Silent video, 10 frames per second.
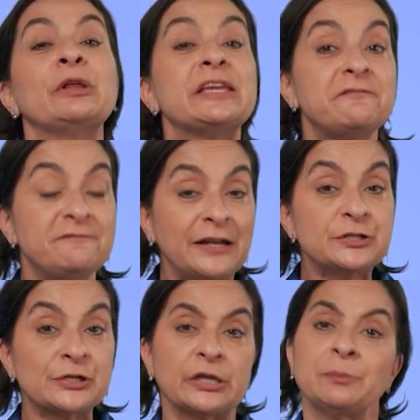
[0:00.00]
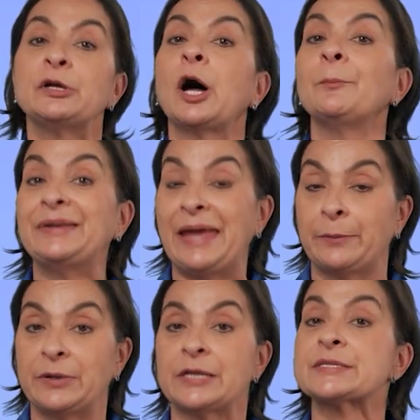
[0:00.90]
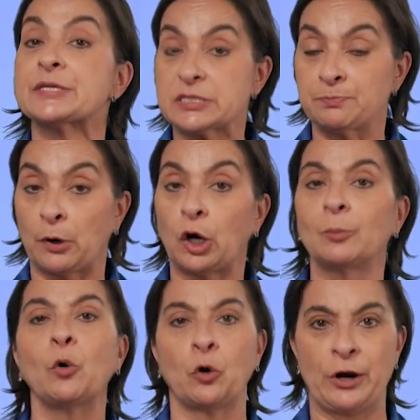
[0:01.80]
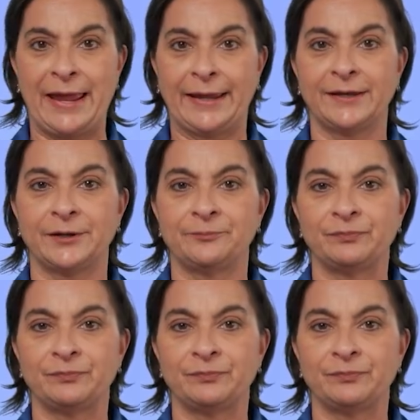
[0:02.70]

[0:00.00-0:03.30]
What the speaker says: eventually become gametes, sperm or egg.